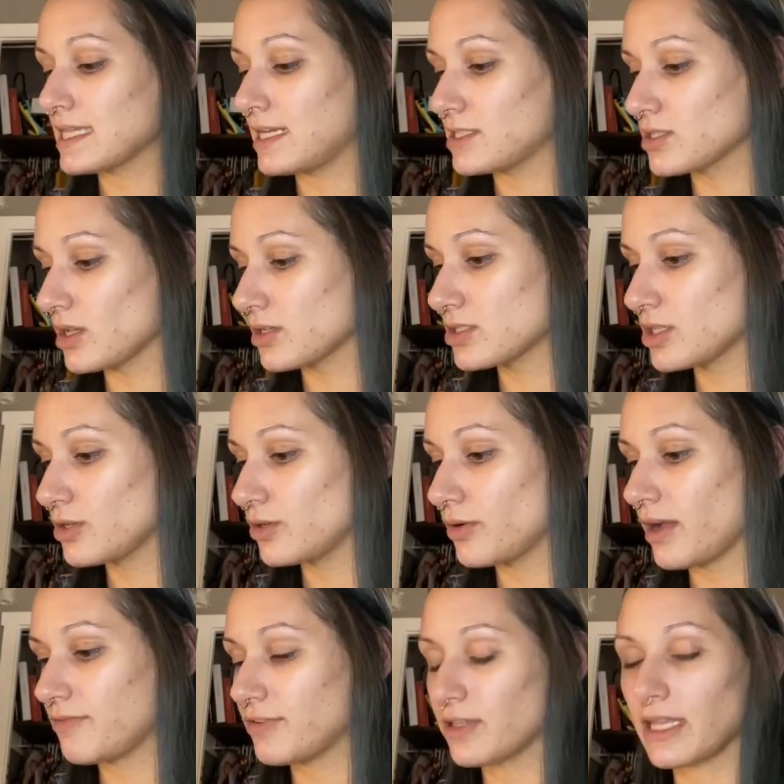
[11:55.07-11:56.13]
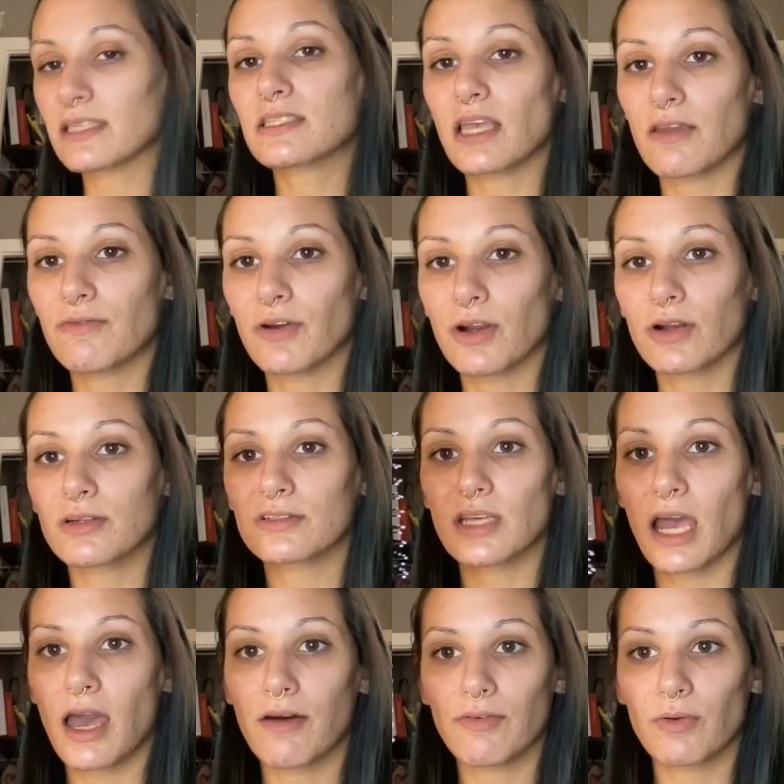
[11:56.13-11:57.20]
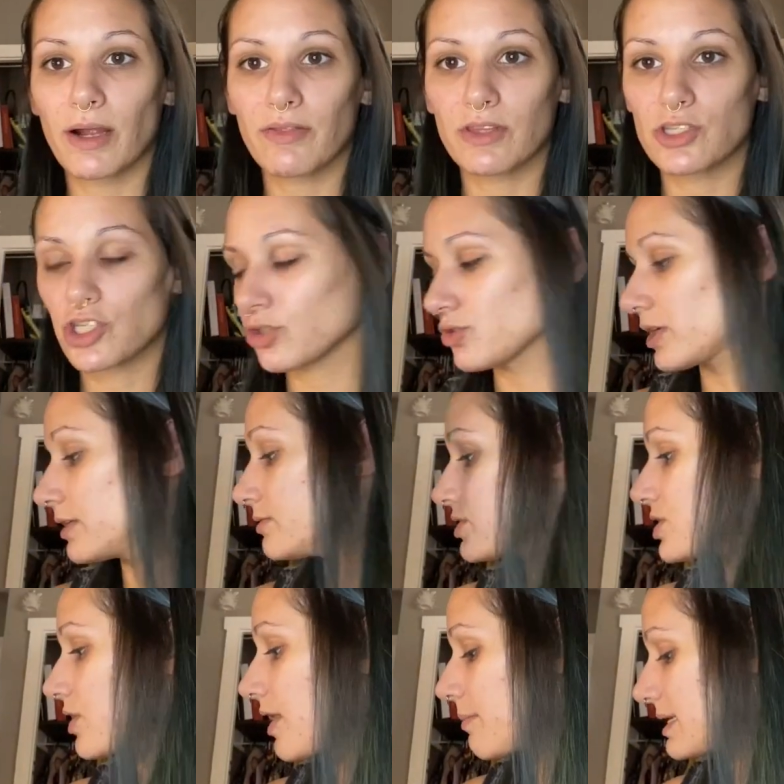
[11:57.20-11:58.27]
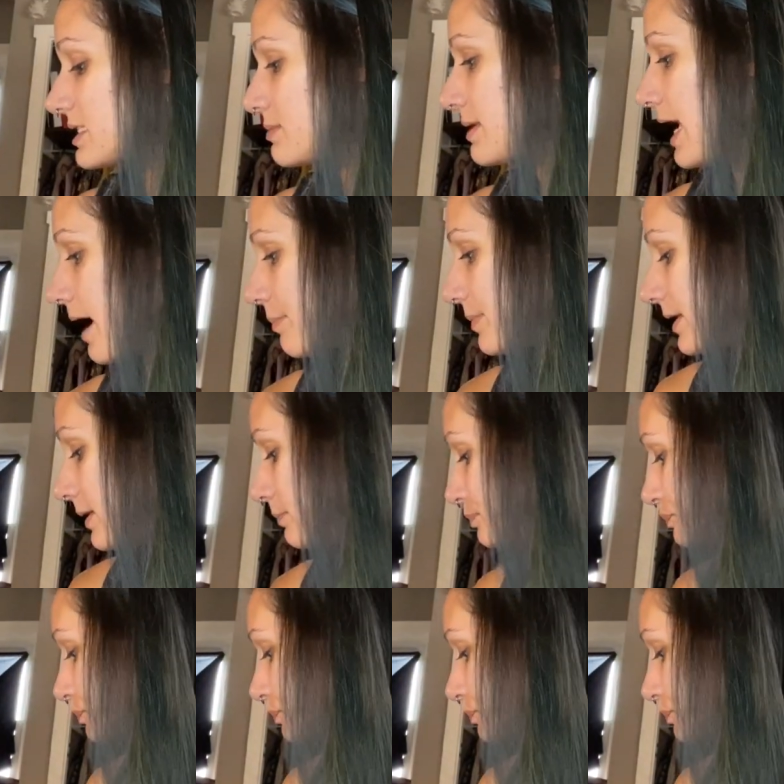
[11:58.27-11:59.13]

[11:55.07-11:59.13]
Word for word: And it's also, I feel like, safer to have around the children. So that makes me happy.